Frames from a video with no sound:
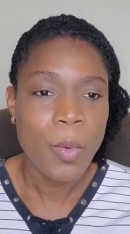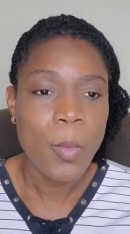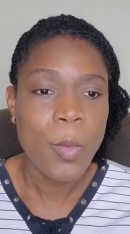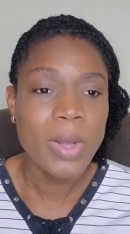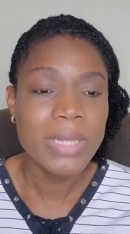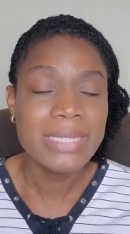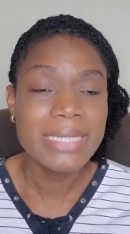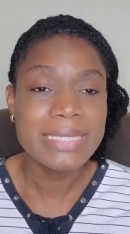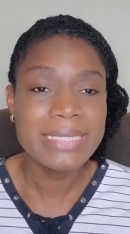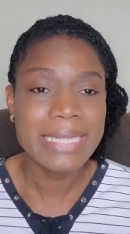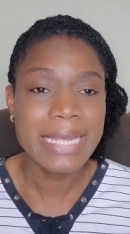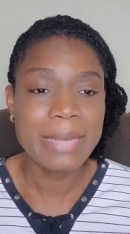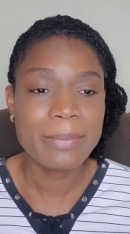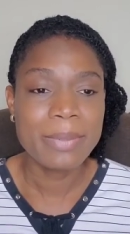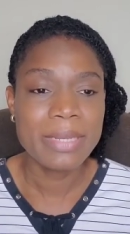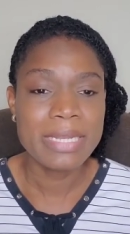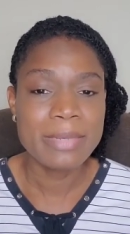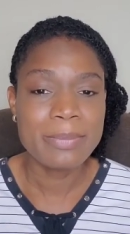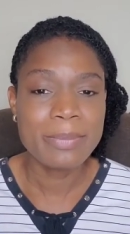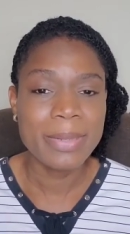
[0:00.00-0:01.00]
One
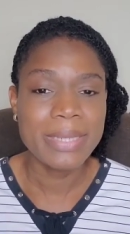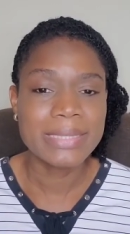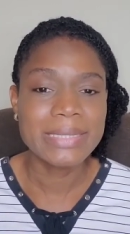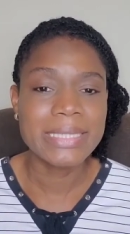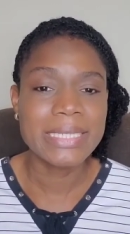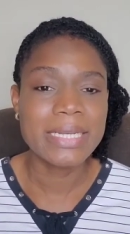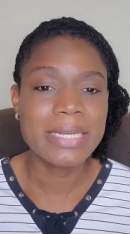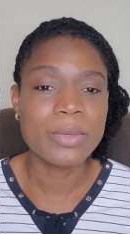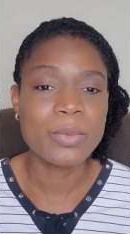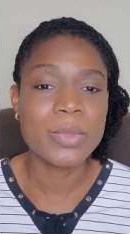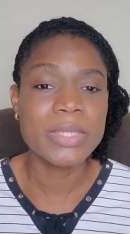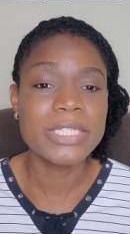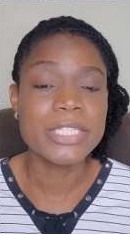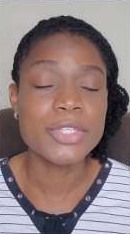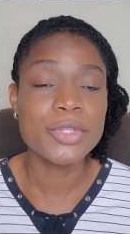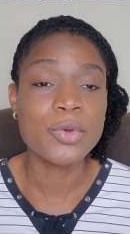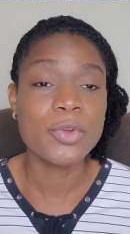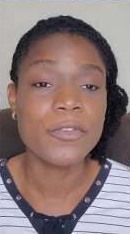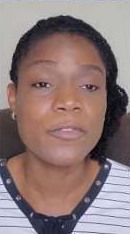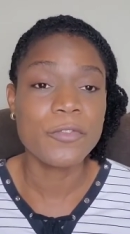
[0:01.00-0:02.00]
disciple in particular was
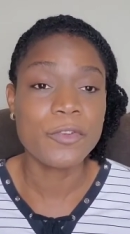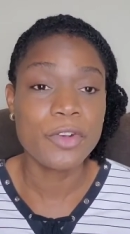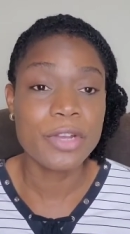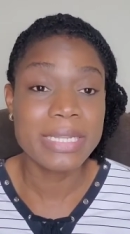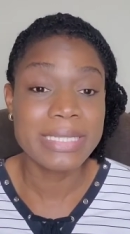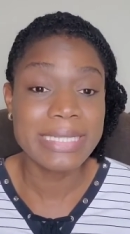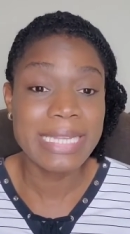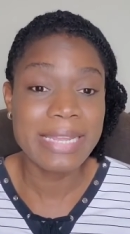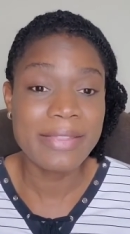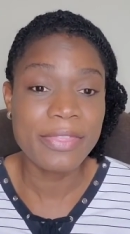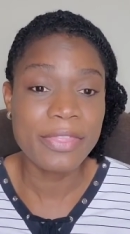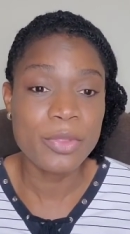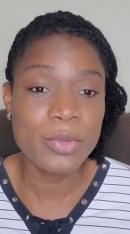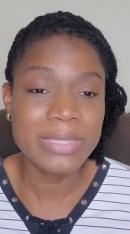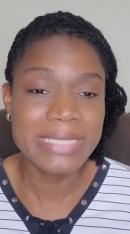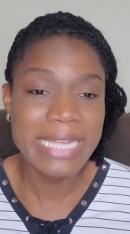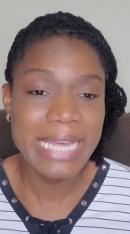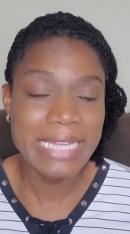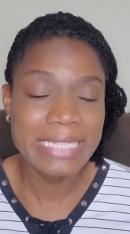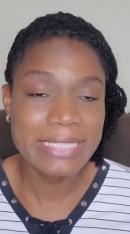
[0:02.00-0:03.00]
known for his
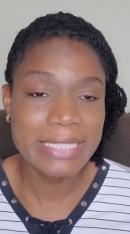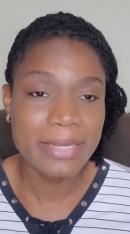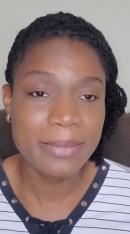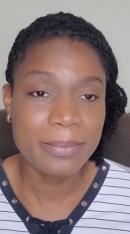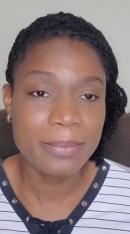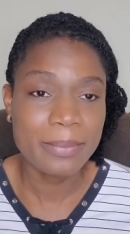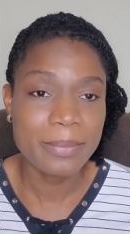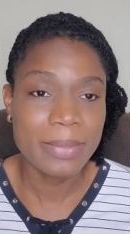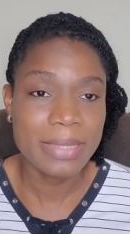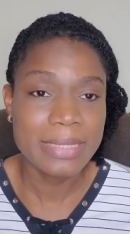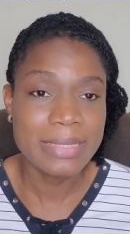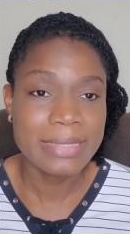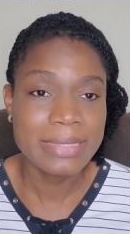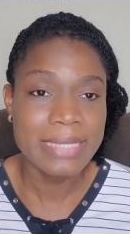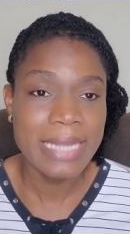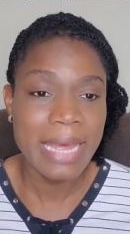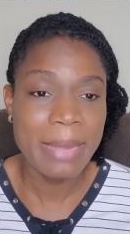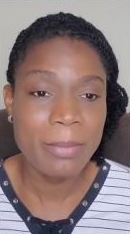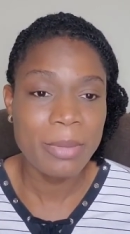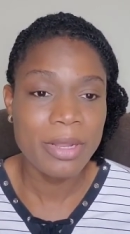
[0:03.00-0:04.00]
enthusiasm,
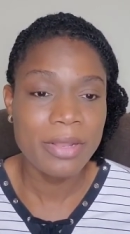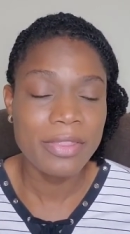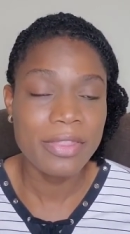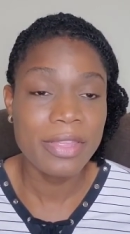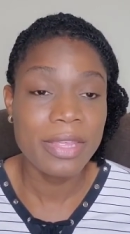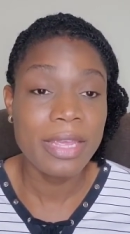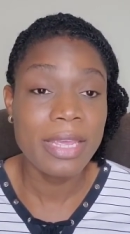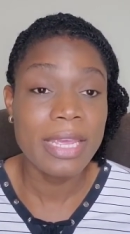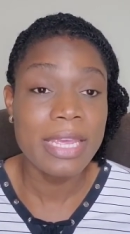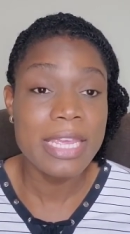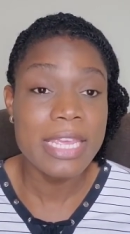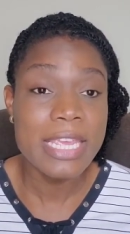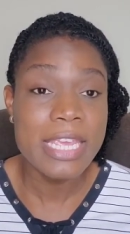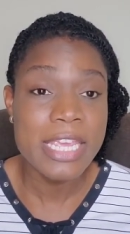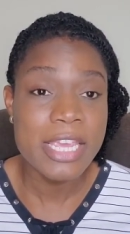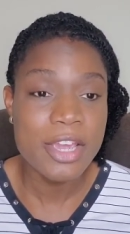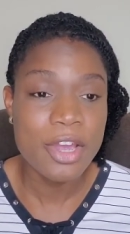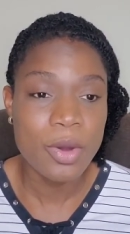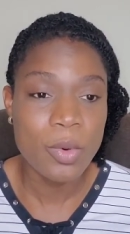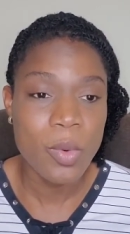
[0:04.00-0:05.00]
Simon the
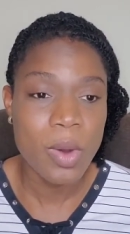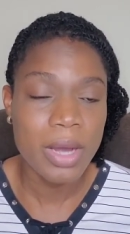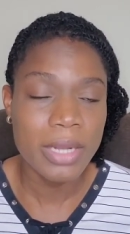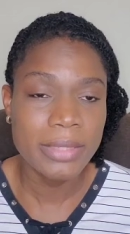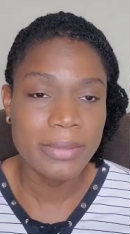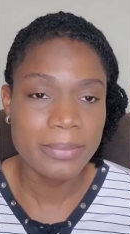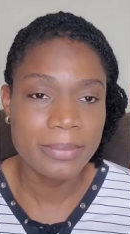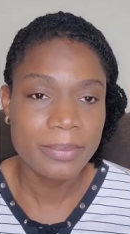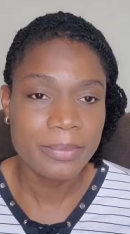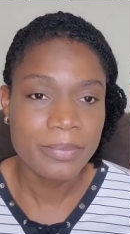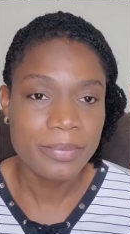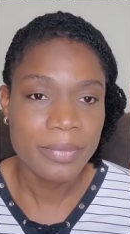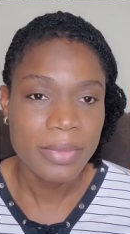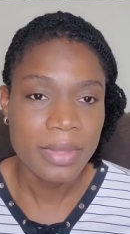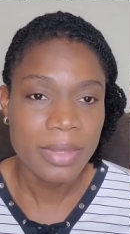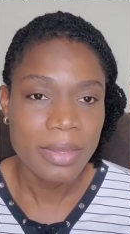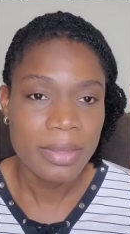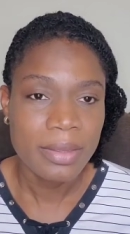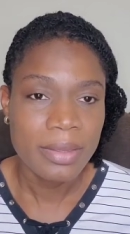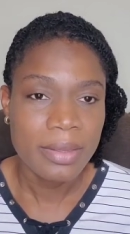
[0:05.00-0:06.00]
Eager One.
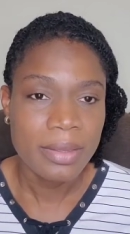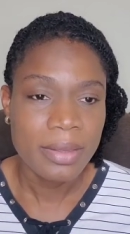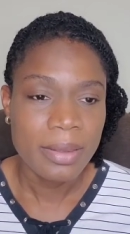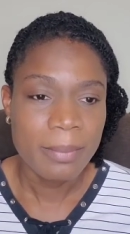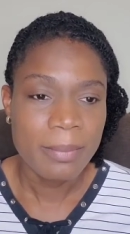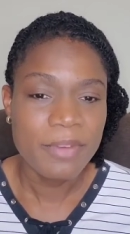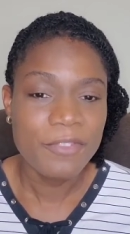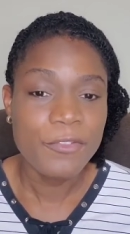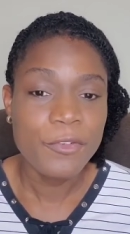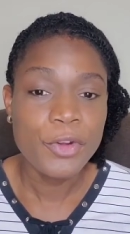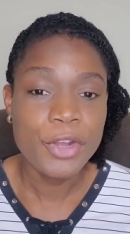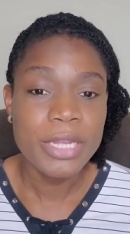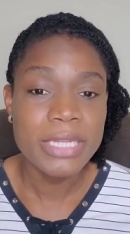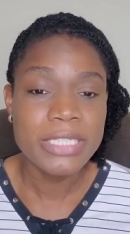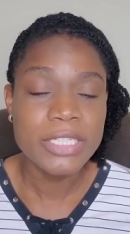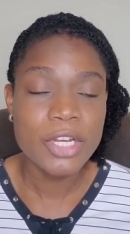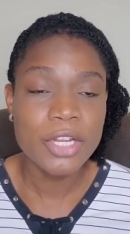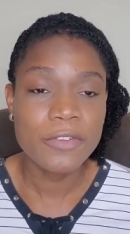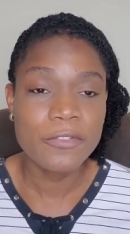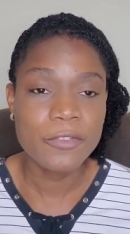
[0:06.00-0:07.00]
Before
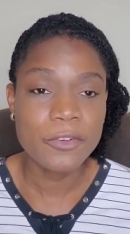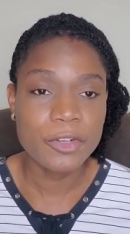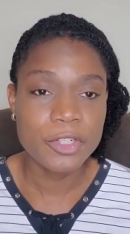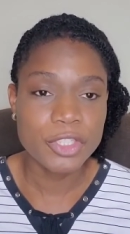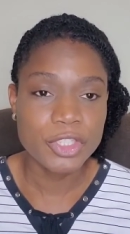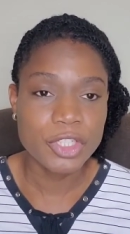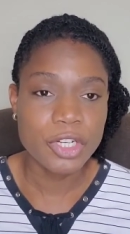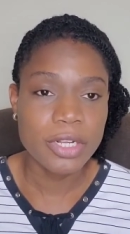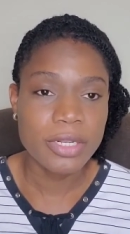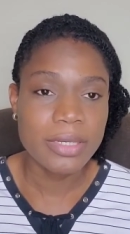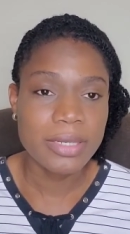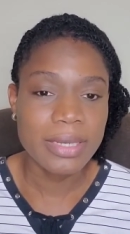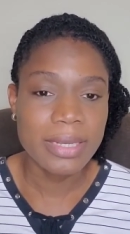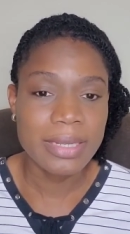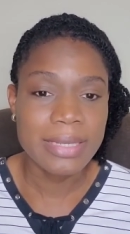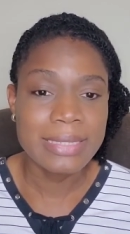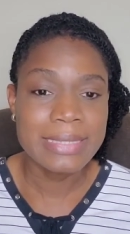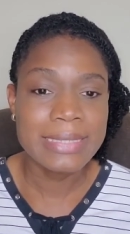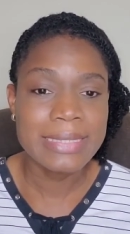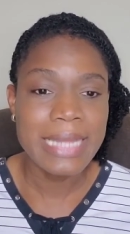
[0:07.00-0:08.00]
his conversion,
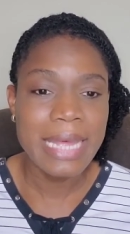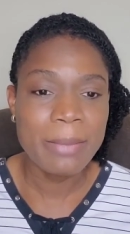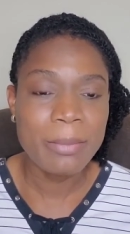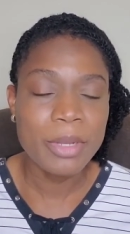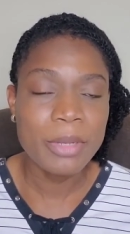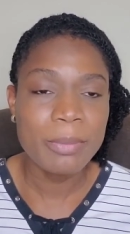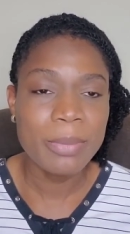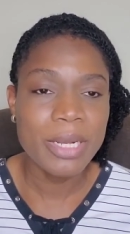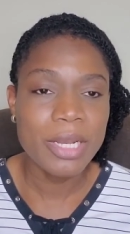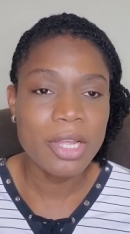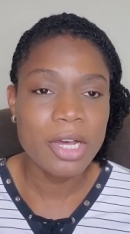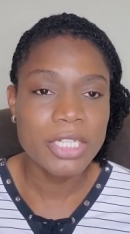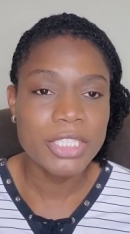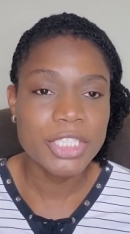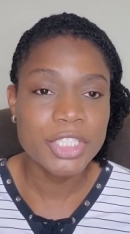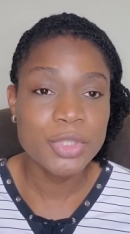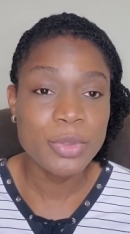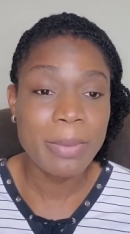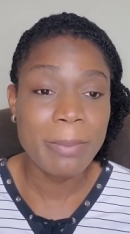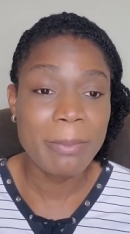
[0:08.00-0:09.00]
Simon belonged
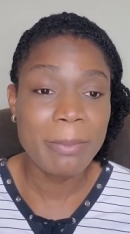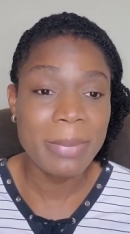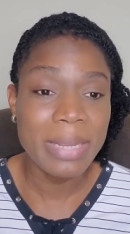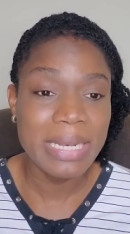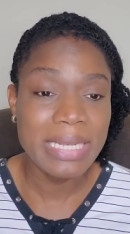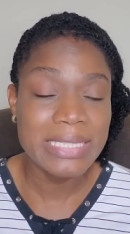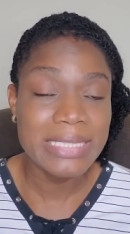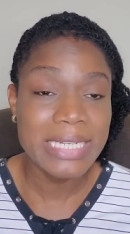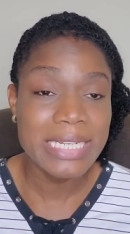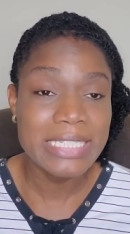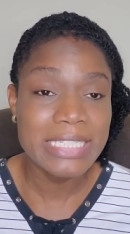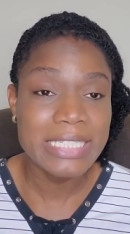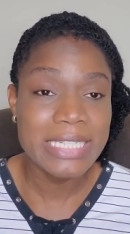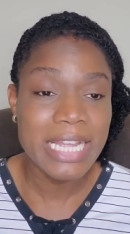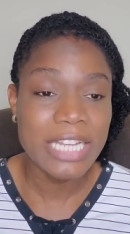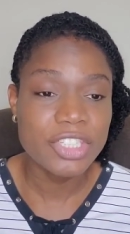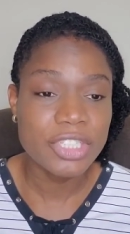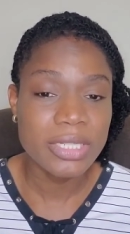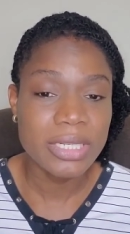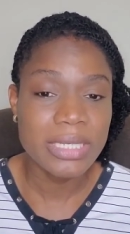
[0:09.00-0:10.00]
to a militant
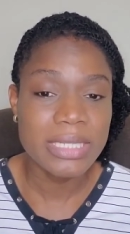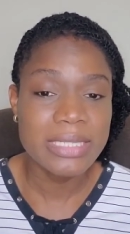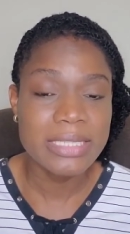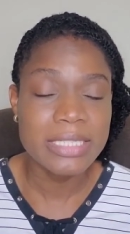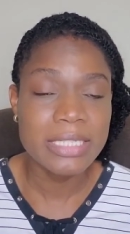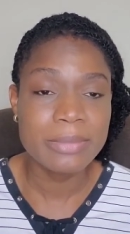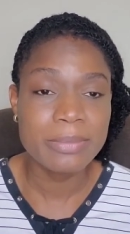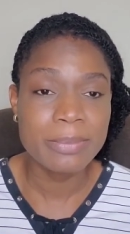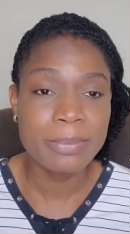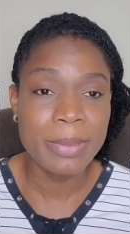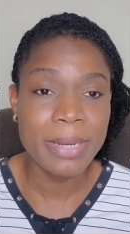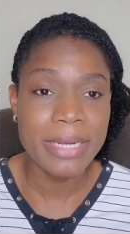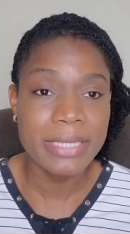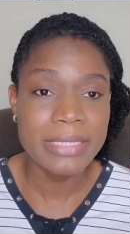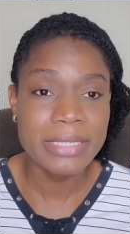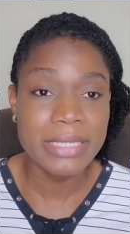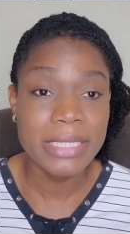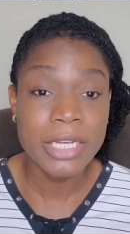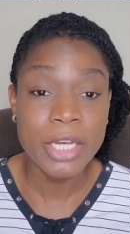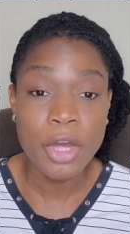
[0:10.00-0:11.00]
nationalist
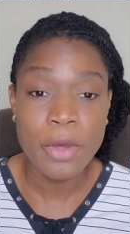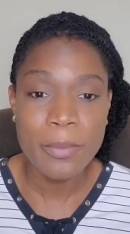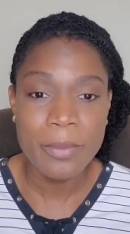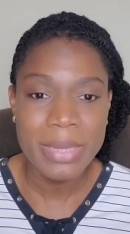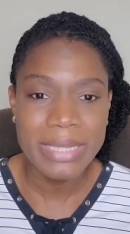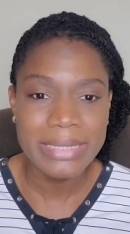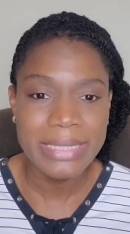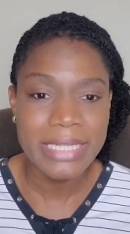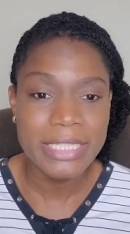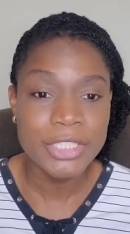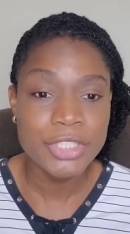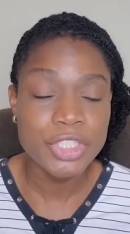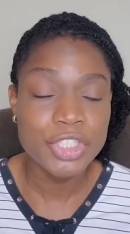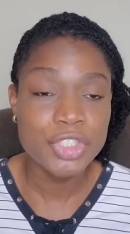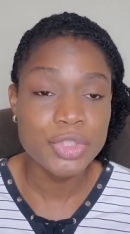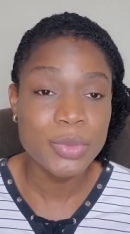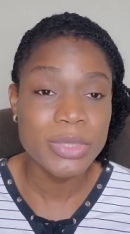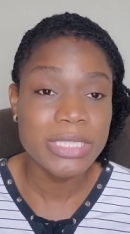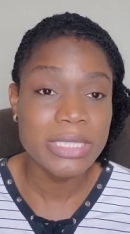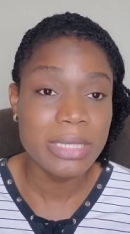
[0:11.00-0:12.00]
party committed to
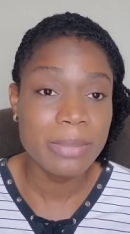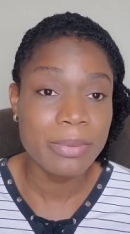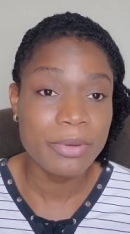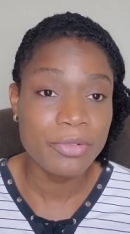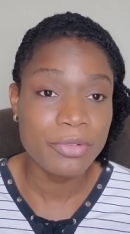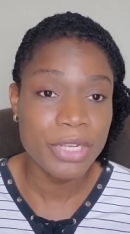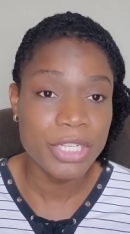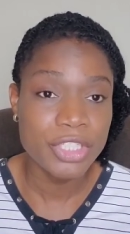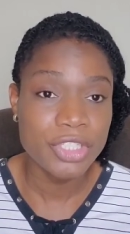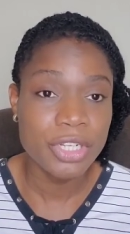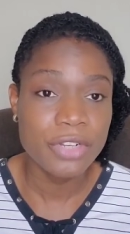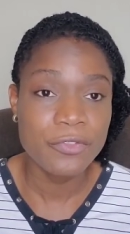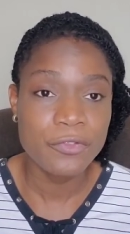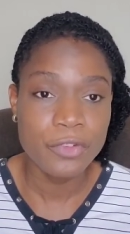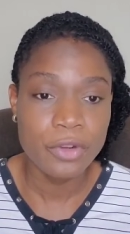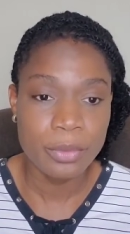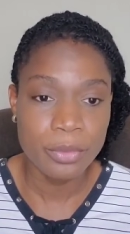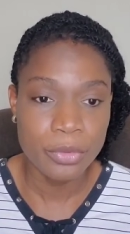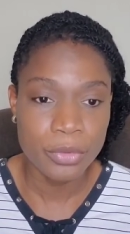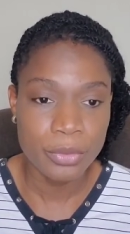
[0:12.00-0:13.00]
Jewish liberation
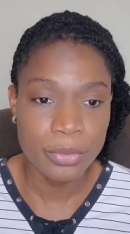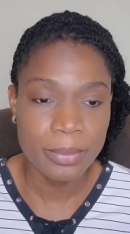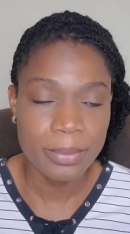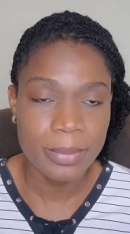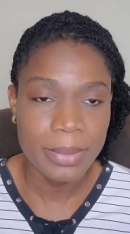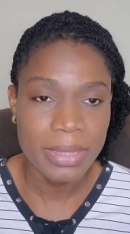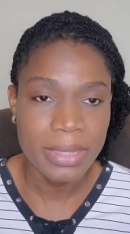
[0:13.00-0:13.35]
from Rome.